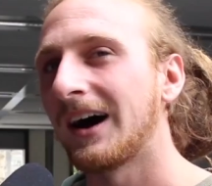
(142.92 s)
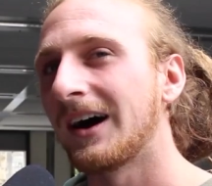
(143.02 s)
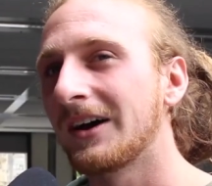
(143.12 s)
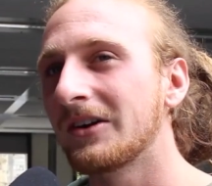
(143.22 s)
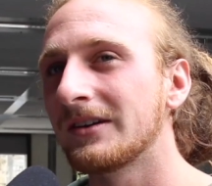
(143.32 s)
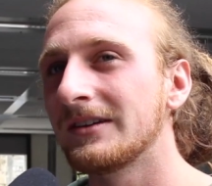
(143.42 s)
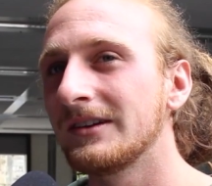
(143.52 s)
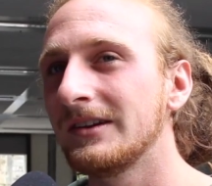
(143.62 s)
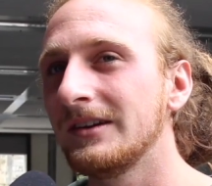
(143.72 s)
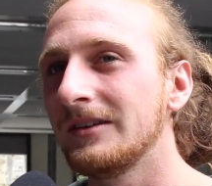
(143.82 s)
I'm gonna
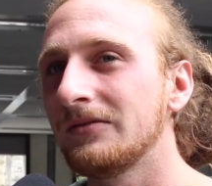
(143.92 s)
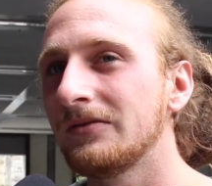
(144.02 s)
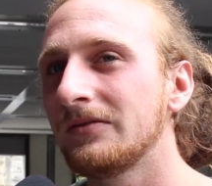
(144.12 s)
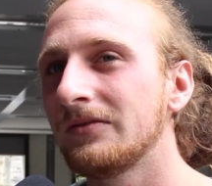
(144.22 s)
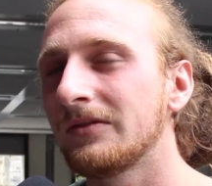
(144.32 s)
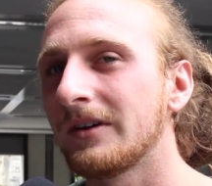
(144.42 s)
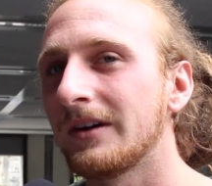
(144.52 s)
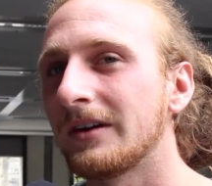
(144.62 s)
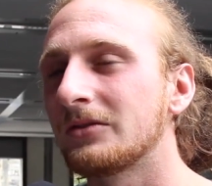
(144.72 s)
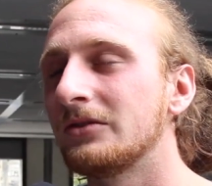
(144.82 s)
leave
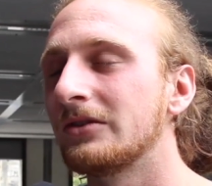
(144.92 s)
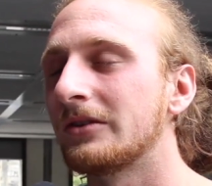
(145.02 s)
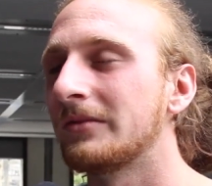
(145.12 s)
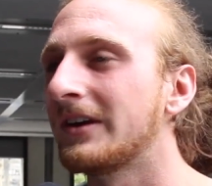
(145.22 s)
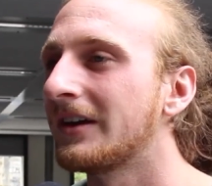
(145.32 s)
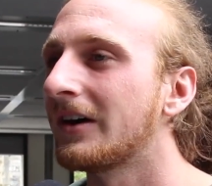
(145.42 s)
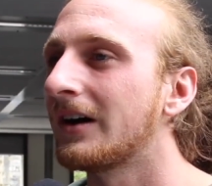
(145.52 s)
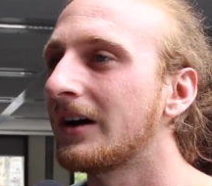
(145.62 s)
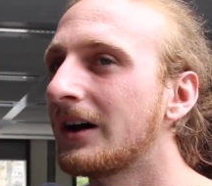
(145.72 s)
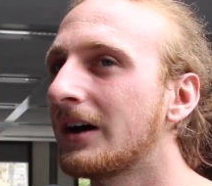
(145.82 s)
uh, to Germany
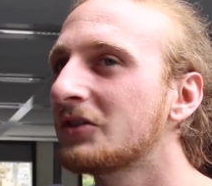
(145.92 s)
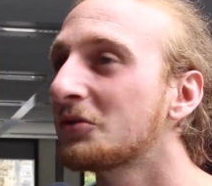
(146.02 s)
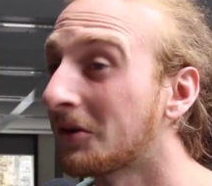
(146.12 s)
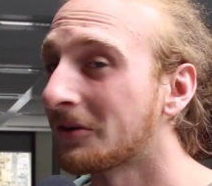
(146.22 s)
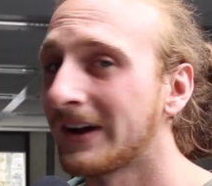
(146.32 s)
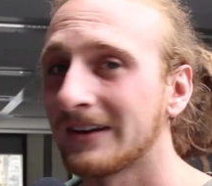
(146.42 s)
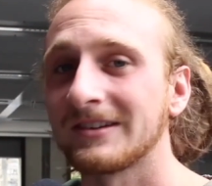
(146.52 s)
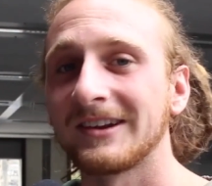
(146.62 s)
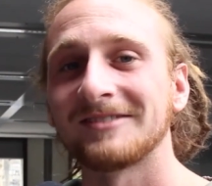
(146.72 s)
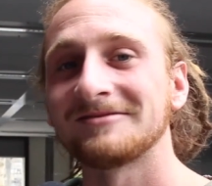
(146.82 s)
tomorrow,
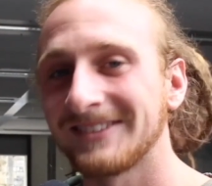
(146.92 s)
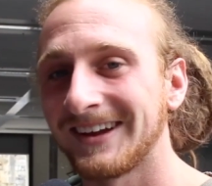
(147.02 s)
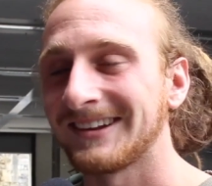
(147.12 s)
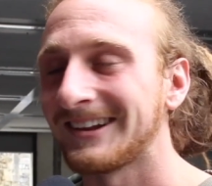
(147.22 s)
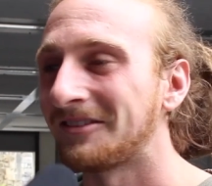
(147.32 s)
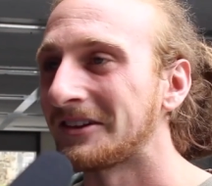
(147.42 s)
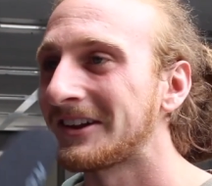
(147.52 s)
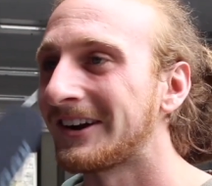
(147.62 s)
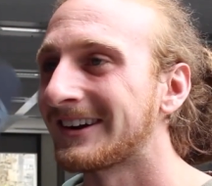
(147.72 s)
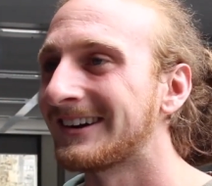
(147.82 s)
actually, at eleven o'clock.